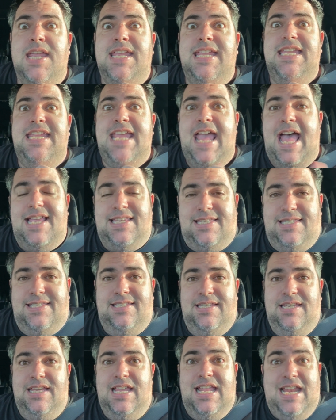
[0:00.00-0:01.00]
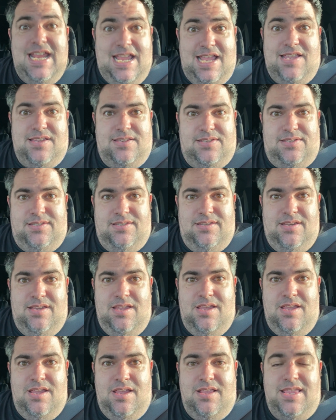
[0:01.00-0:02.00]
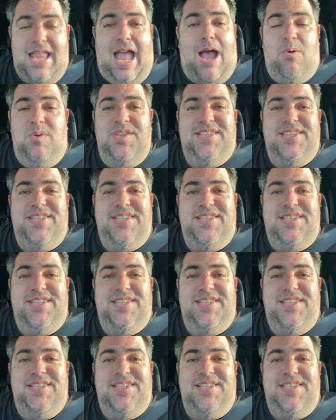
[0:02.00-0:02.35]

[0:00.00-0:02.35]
Yes, it is. That